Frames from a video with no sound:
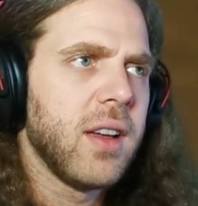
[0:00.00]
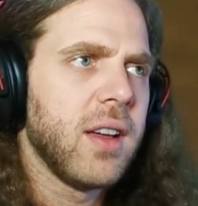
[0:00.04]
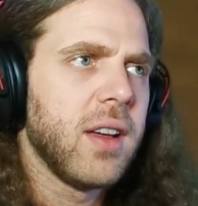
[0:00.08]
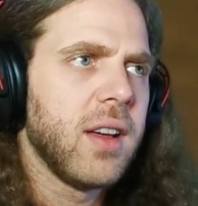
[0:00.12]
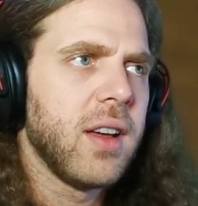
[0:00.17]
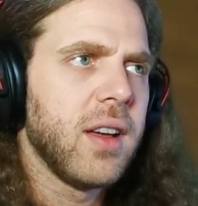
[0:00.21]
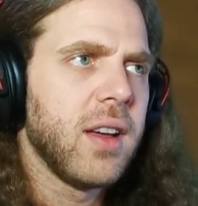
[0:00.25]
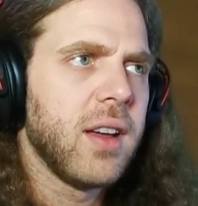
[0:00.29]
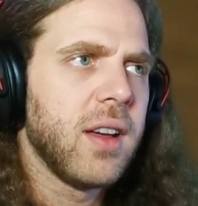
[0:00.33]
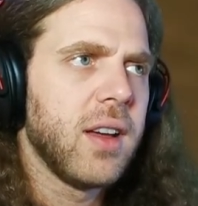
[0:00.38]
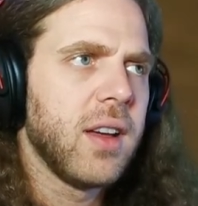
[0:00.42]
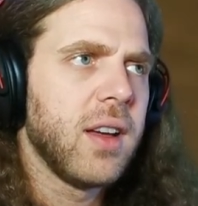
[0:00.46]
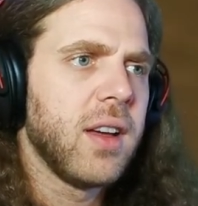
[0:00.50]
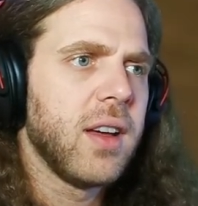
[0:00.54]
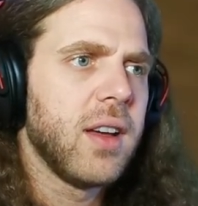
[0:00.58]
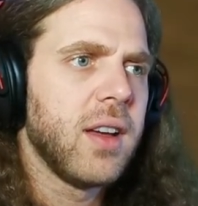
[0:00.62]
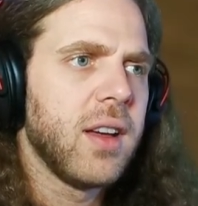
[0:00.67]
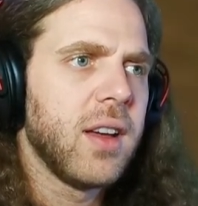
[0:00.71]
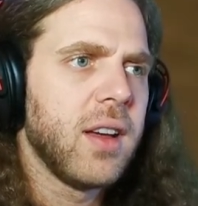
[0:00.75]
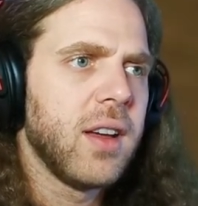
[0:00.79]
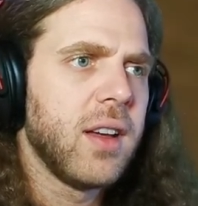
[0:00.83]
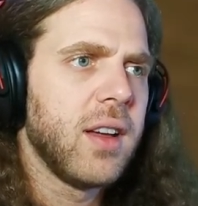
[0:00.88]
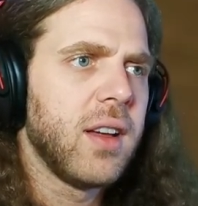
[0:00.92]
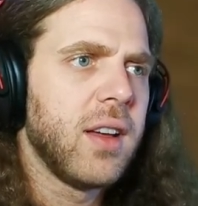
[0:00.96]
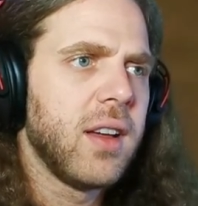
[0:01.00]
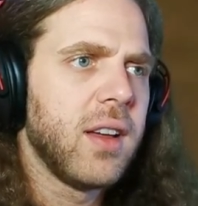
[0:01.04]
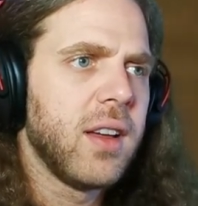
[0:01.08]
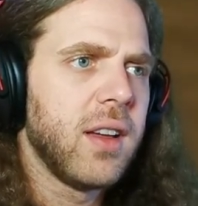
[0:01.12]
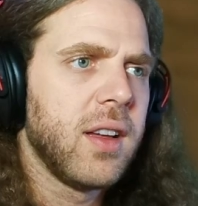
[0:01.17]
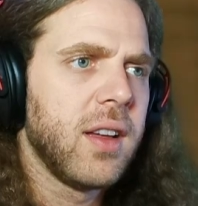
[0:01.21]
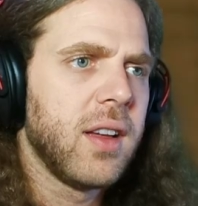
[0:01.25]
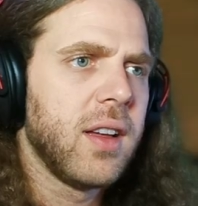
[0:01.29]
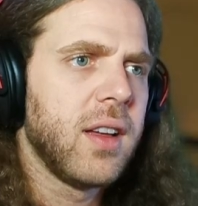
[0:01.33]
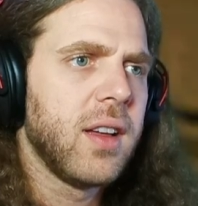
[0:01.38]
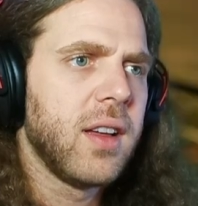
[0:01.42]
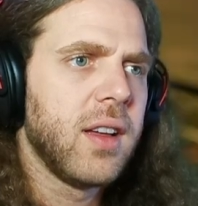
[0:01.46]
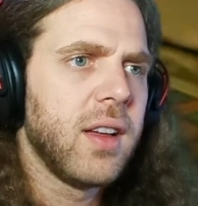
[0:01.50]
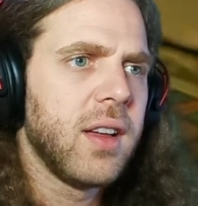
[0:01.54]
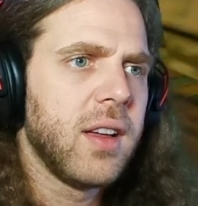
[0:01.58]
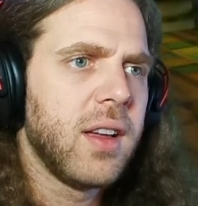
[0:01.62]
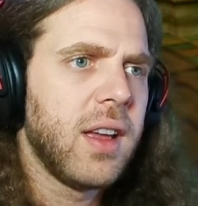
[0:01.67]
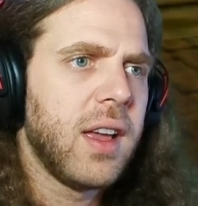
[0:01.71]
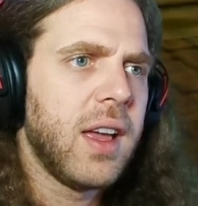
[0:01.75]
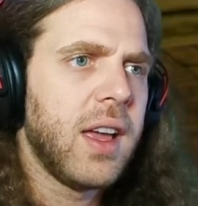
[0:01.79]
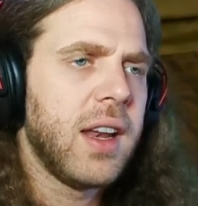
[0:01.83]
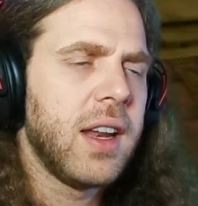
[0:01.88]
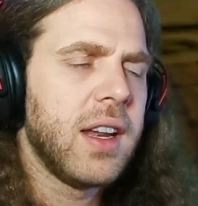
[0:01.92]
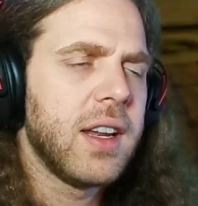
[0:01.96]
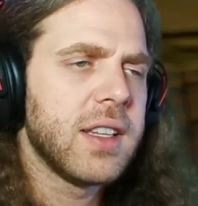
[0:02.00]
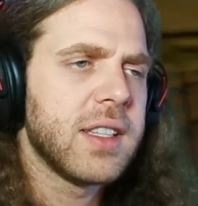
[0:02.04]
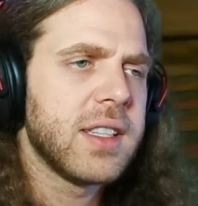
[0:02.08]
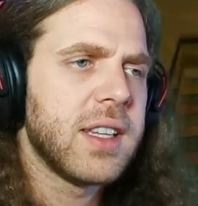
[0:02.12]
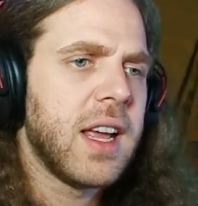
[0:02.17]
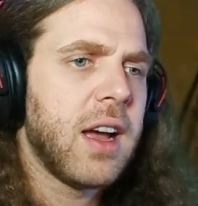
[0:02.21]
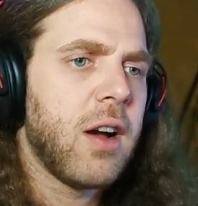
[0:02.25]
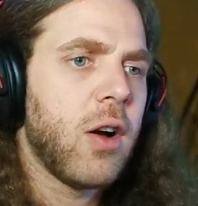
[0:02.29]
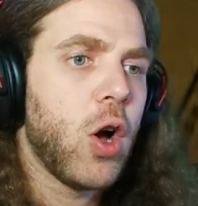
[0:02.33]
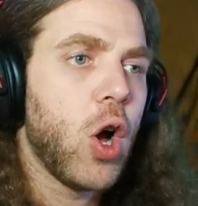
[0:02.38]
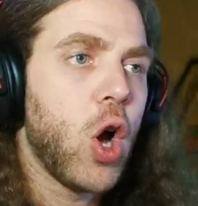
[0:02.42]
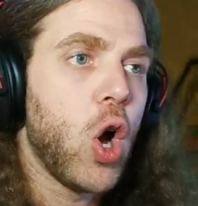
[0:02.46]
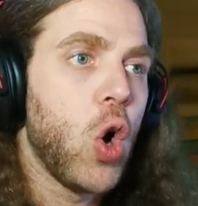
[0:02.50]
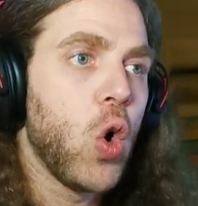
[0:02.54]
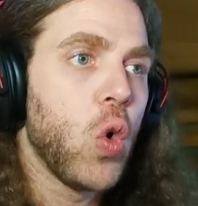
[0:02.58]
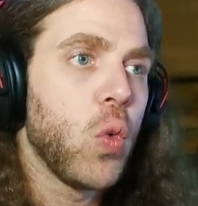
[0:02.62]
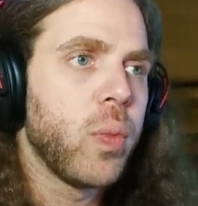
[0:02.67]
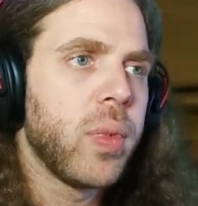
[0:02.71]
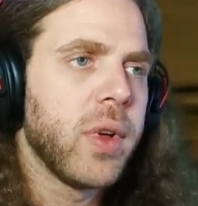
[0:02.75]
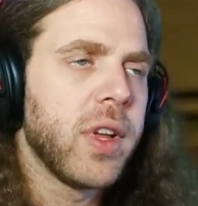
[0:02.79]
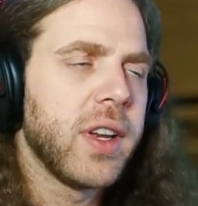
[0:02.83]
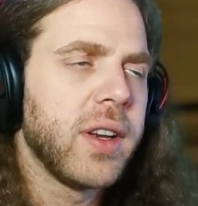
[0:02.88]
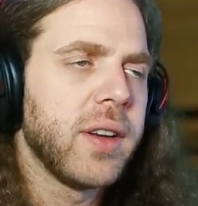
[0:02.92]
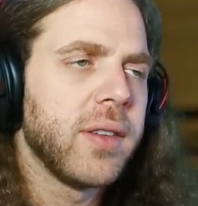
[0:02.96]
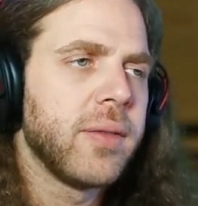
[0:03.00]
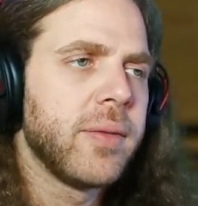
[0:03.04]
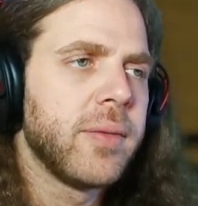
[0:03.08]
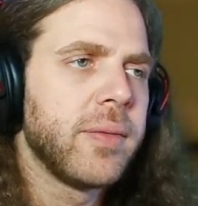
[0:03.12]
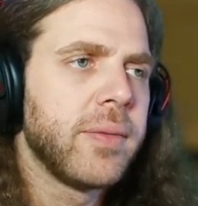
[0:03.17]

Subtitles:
And it is now open.